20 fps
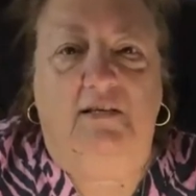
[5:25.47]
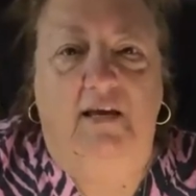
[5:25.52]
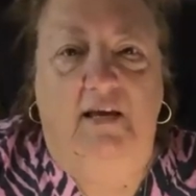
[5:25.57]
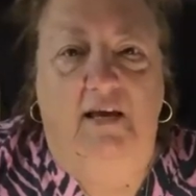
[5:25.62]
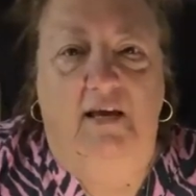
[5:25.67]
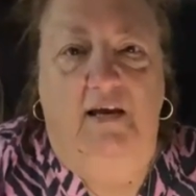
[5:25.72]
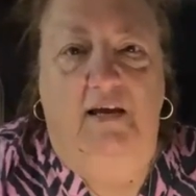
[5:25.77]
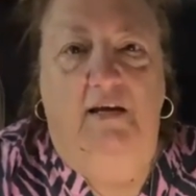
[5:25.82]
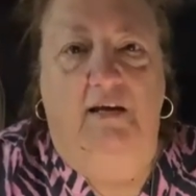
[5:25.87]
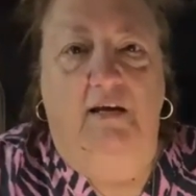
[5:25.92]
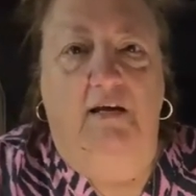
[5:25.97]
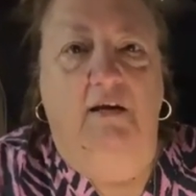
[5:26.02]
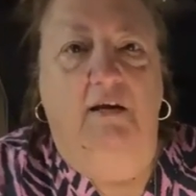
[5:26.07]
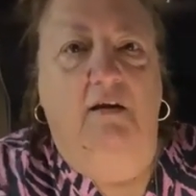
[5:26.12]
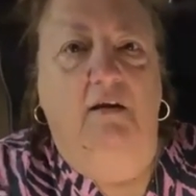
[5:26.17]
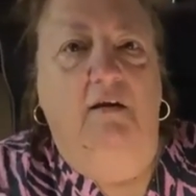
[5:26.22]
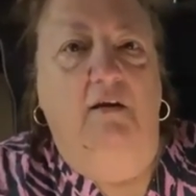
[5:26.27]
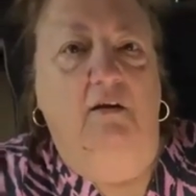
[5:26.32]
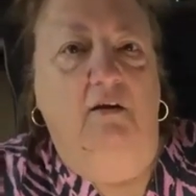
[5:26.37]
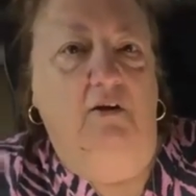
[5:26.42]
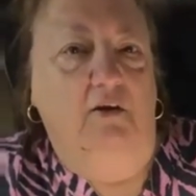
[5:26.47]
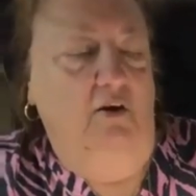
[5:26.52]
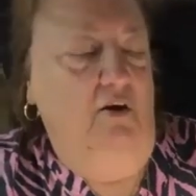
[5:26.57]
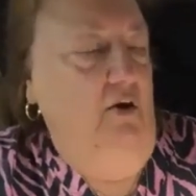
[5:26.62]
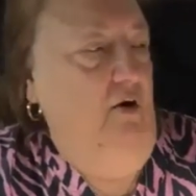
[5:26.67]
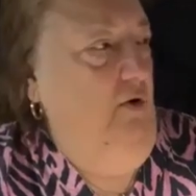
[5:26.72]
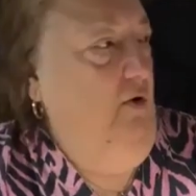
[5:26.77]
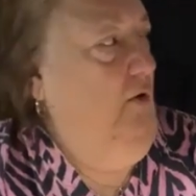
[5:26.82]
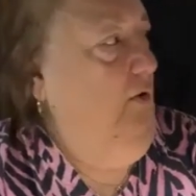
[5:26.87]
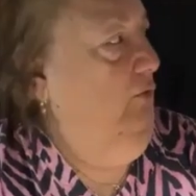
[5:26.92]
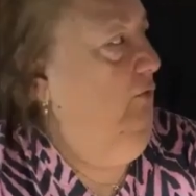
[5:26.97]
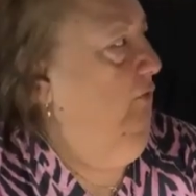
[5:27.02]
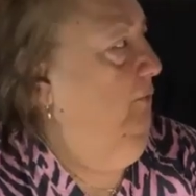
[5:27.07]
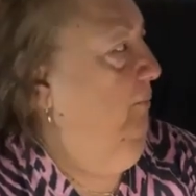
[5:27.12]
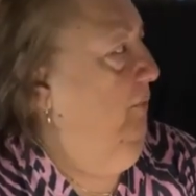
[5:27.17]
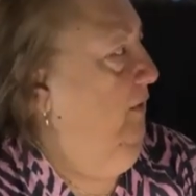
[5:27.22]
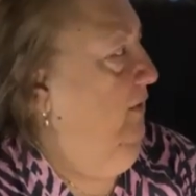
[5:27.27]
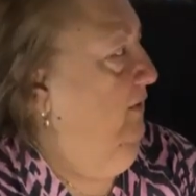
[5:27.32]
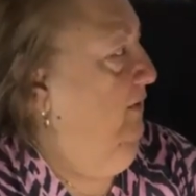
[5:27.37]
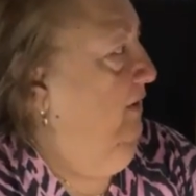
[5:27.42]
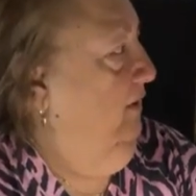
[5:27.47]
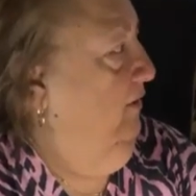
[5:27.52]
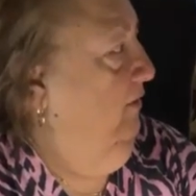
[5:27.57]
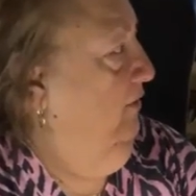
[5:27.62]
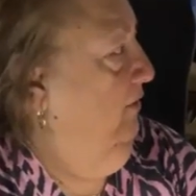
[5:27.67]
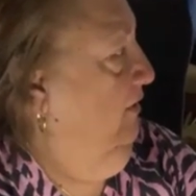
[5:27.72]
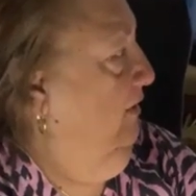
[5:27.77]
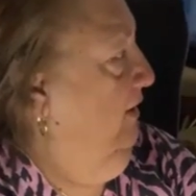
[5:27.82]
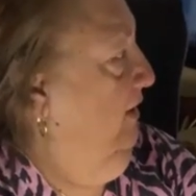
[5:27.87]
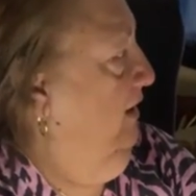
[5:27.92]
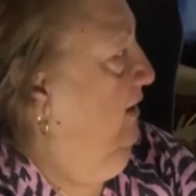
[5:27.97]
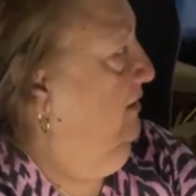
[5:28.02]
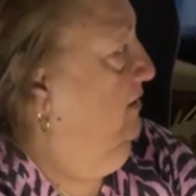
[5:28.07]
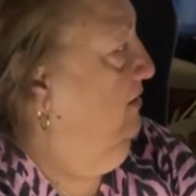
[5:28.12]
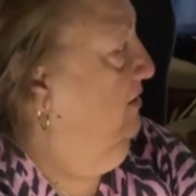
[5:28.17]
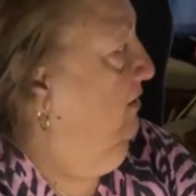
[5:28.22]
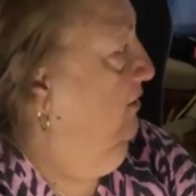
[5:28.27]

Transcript: it say, you know, hold the button down and all that.